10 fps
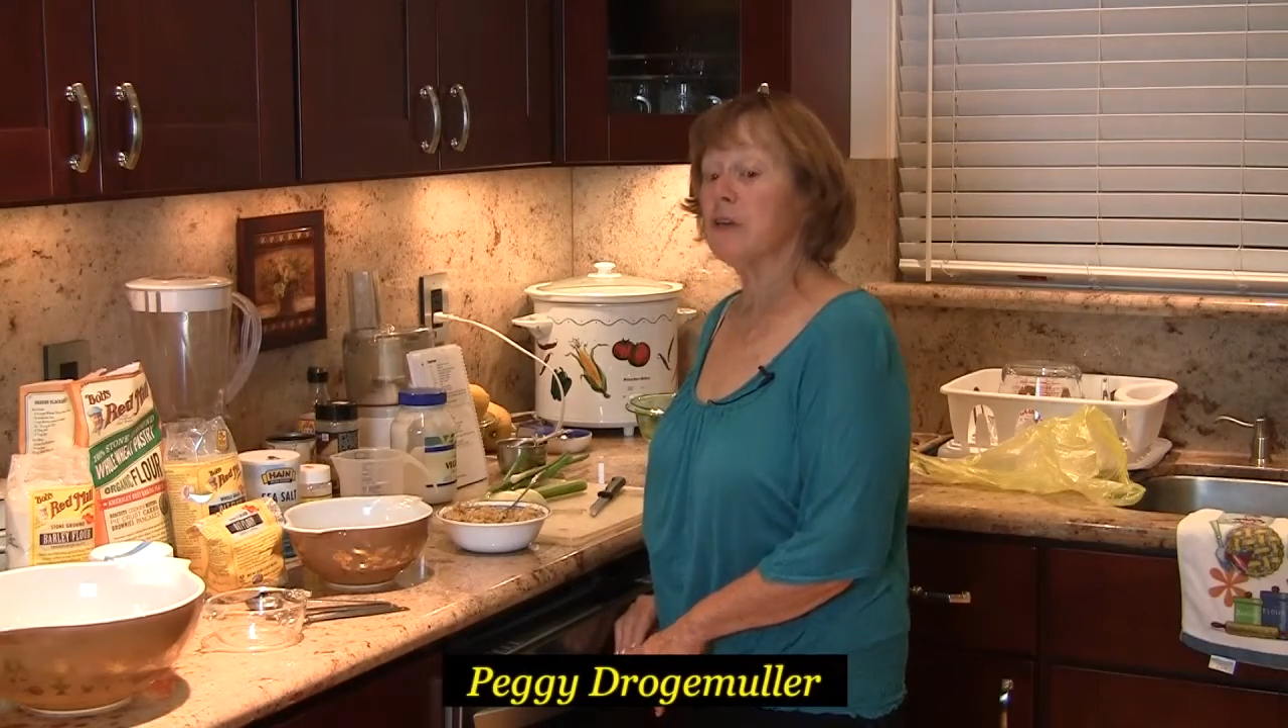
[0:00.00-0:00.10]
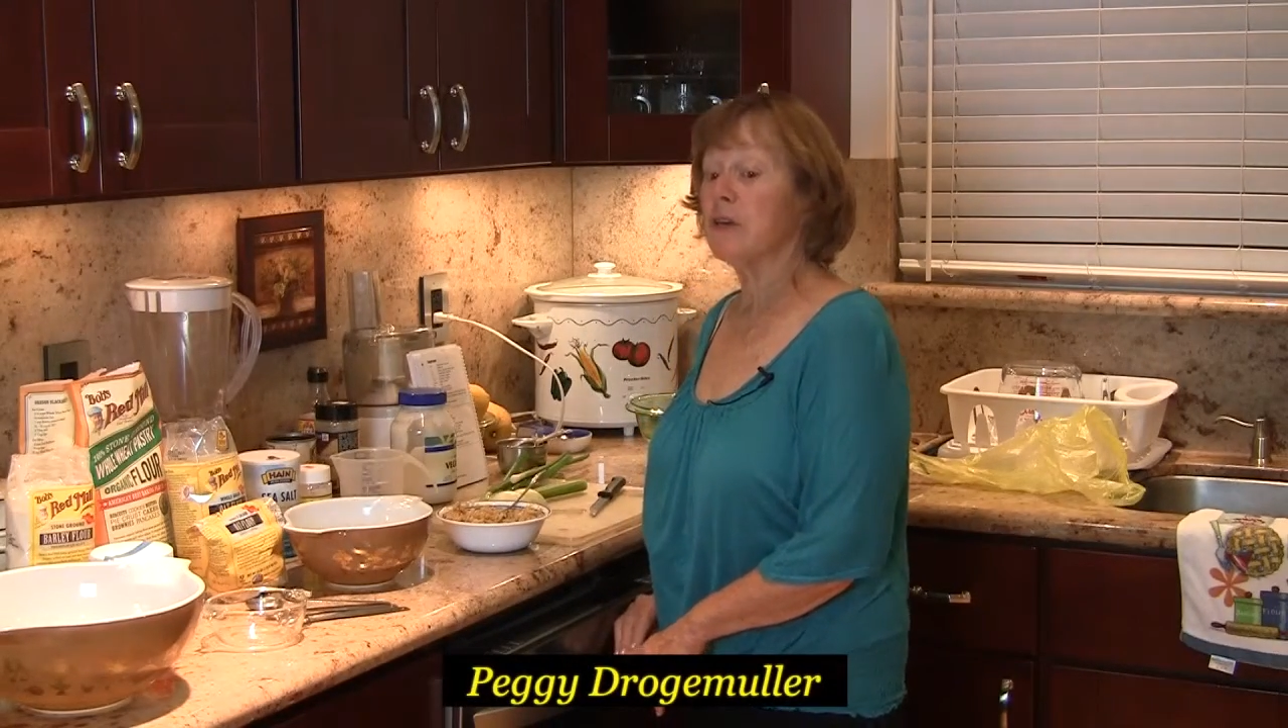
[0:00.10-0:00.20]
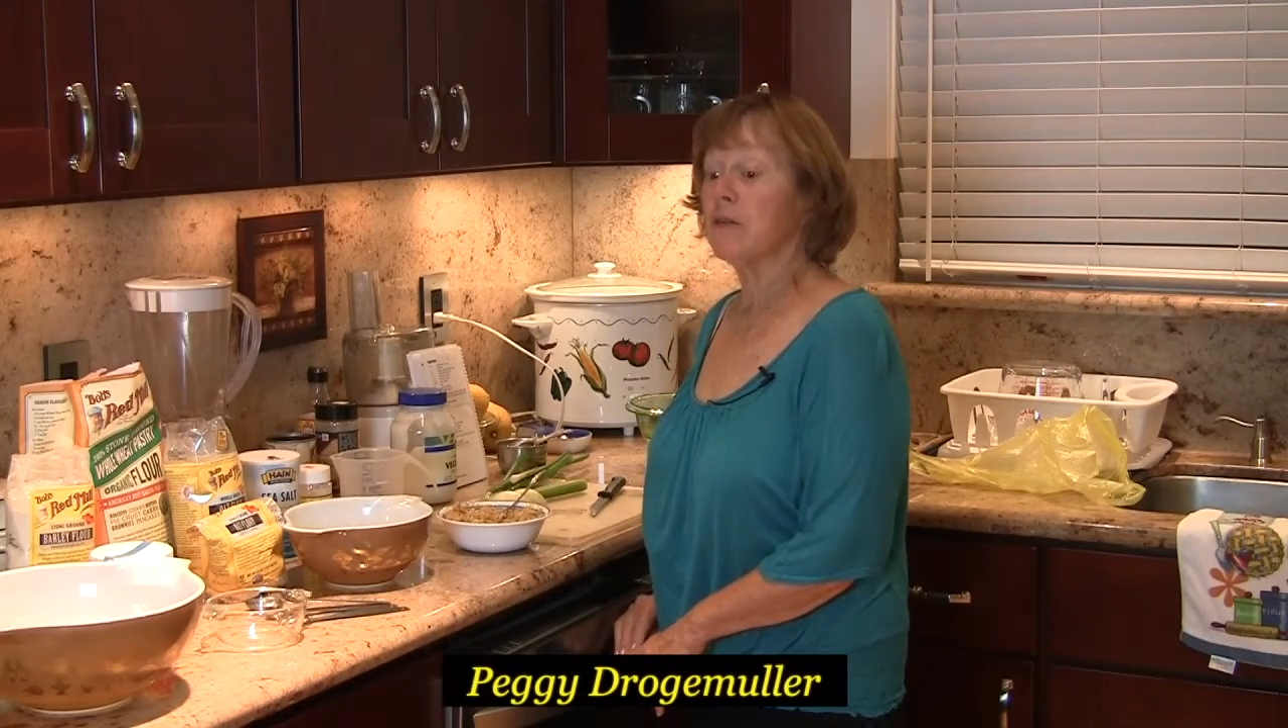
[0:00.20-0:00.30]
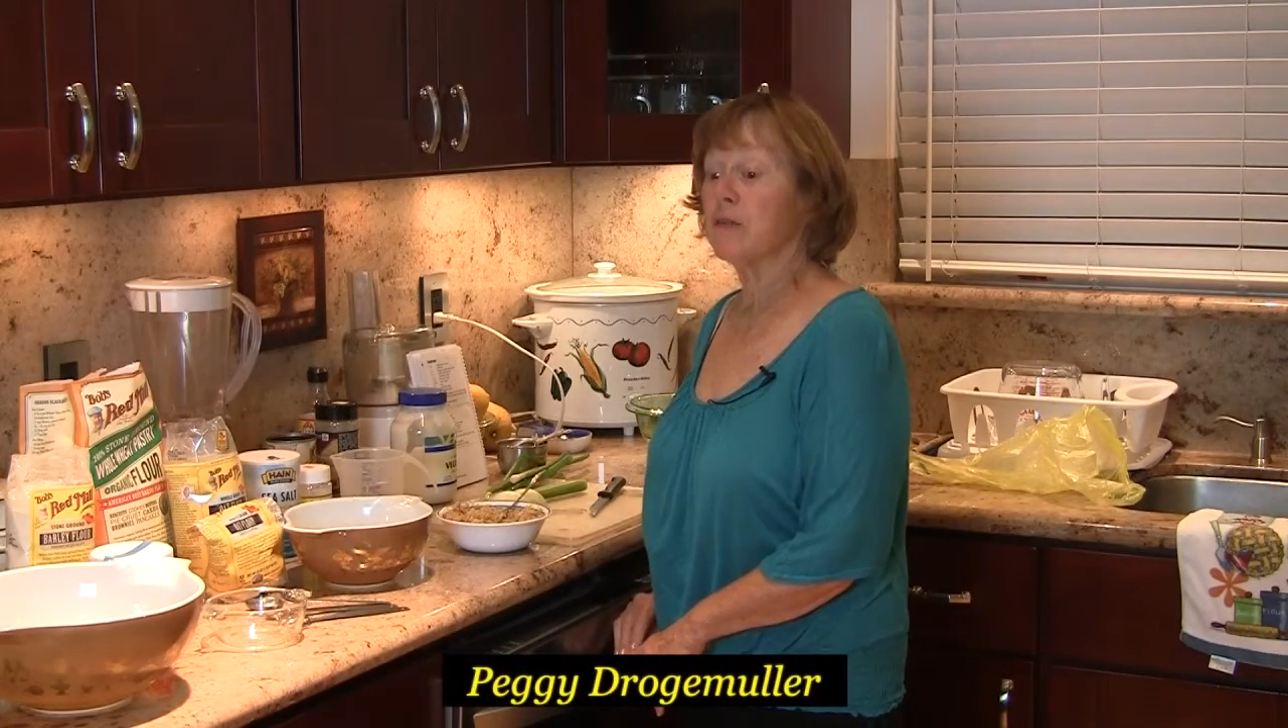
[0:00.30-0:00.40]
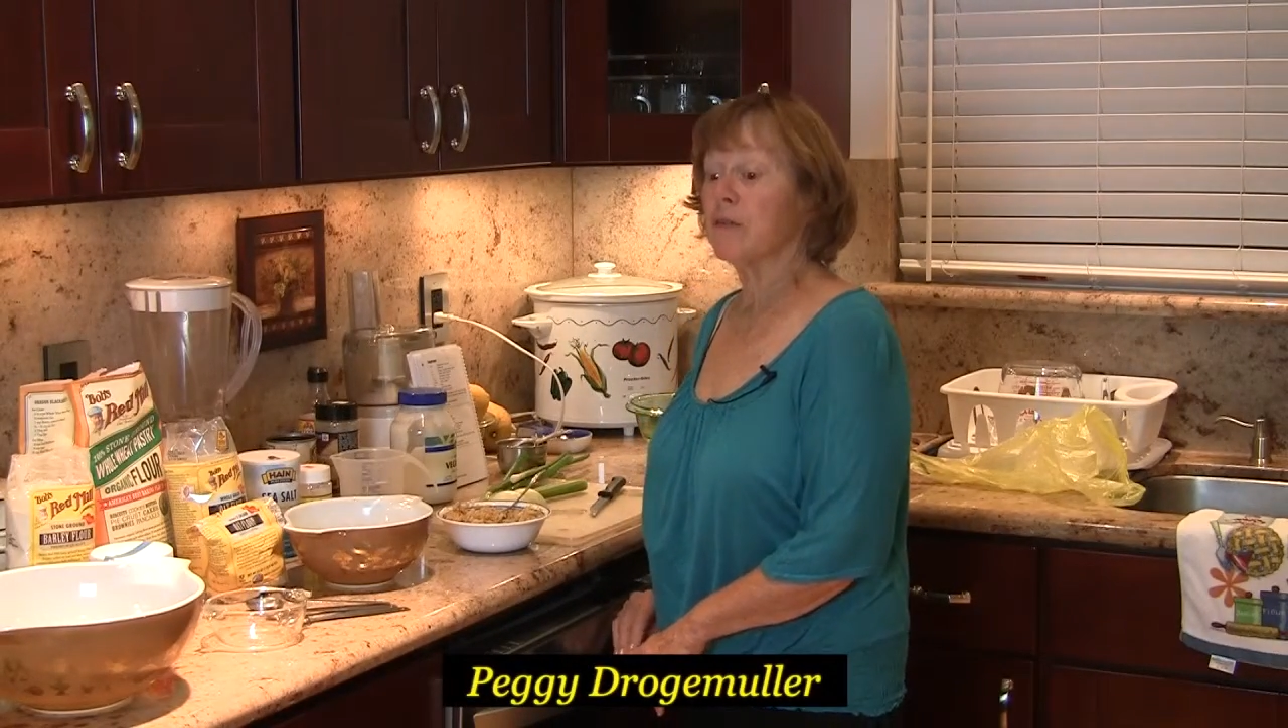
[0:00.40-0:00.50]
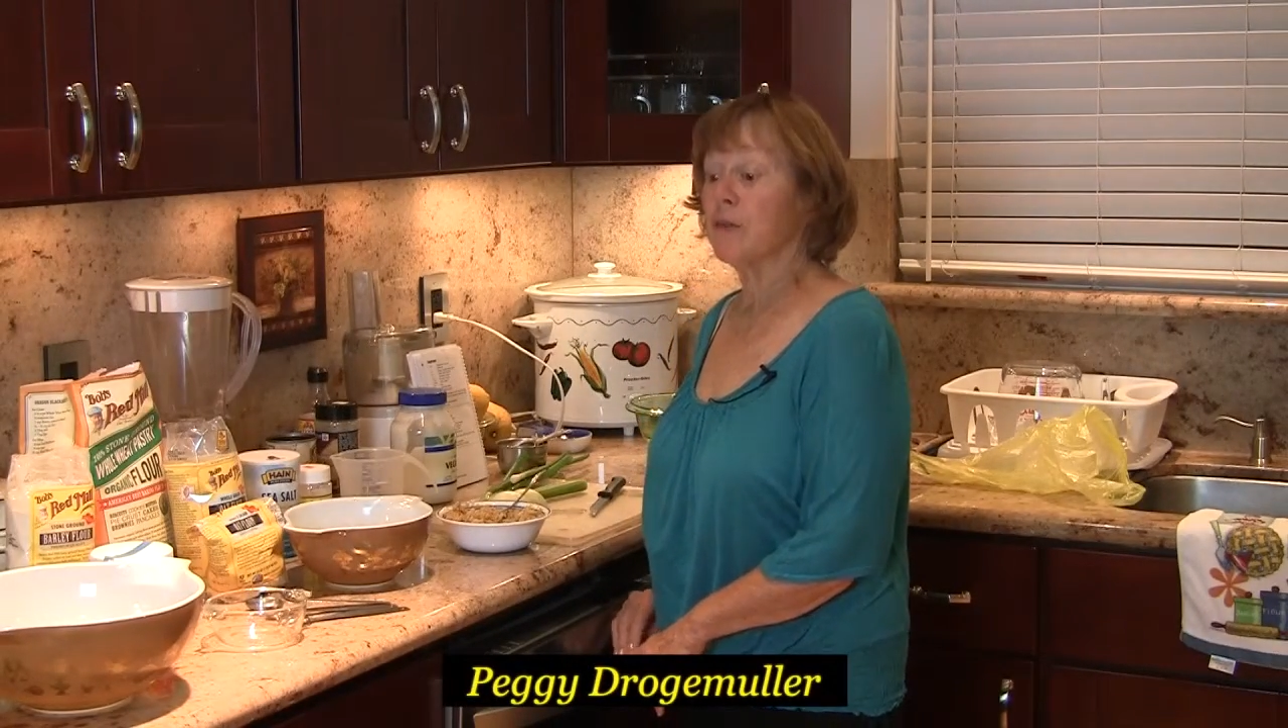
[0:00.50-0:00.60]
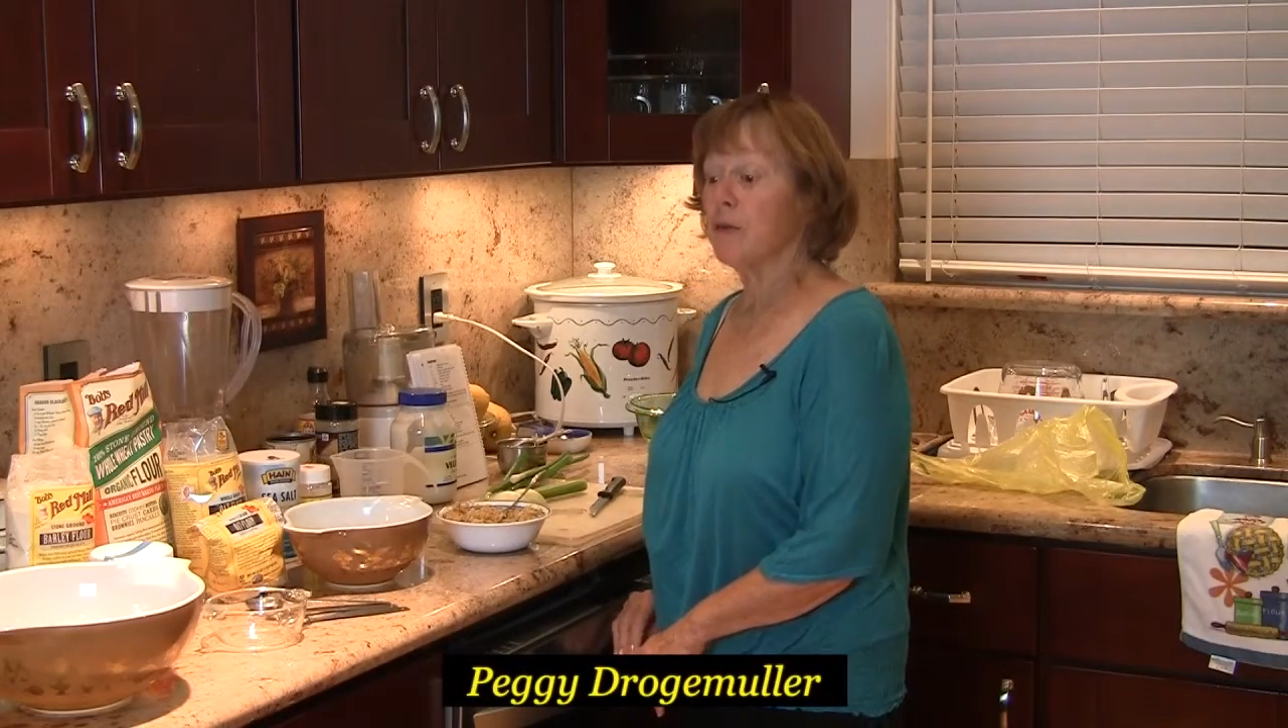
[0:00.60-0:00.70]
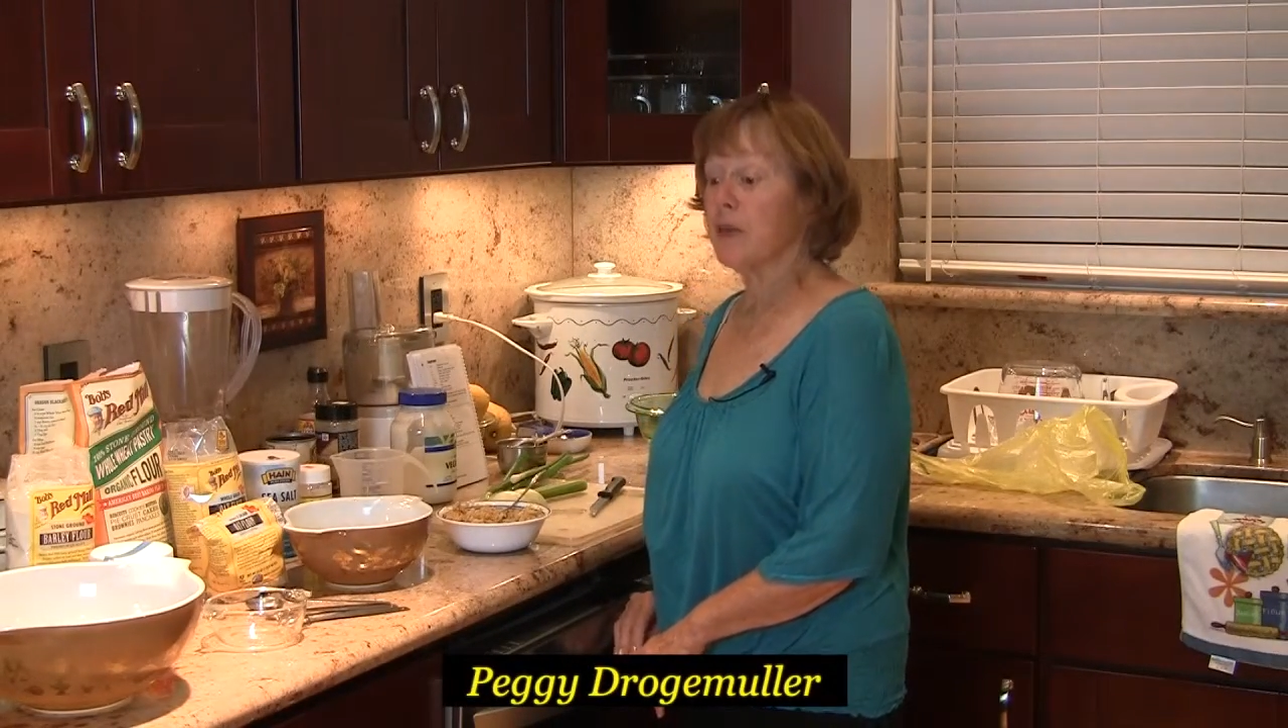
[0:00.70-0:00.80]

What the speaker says: of a few